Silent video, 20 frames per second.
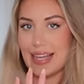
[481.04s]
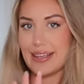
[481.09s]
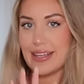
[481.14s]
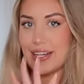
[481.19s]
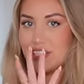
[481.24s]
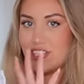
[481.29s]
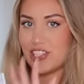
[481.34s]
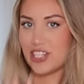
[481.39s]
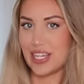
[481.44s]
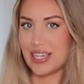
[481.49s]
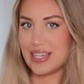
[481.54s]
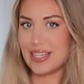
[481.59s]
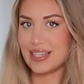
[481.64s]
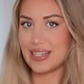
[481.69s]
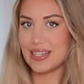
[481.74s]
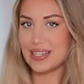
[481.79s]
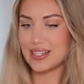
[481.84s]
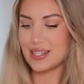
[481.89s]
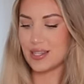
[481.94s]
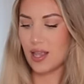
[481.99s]
leg
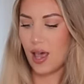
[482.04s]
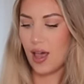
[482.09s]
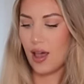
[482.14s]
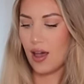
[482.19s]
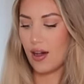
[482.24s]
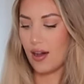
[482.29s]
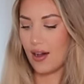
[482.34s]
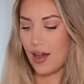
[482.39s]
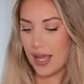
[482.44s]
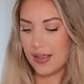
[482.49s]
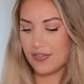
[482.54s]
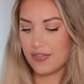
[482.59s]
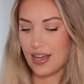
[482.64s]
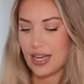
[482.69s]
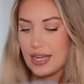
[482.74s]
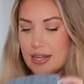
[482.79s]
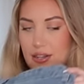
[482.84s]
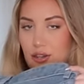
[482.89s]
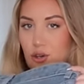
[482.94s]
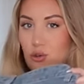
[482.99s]
jeans. I
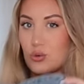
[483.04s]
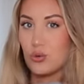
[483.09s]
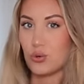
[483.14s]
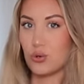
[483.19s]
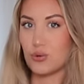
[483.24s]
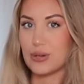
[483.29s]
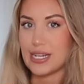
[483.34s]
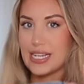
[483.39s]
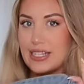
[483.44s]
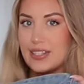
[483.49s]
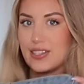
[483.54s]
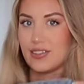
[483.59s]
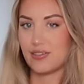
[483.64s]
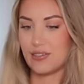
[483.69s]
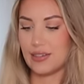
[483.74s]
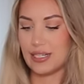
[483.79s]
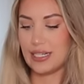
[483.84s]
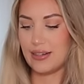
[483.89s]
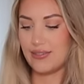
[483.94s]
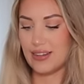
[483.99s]
find always
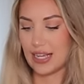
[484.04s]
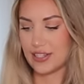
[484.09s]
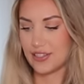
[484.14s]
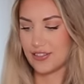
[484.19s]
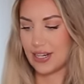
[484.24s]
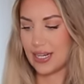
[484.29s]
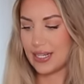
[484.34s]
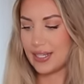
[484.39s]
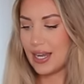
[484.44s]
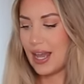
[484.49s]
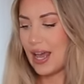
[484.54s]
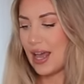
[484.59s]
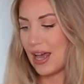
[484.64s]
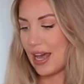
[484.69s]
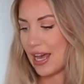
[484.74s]
really flattering.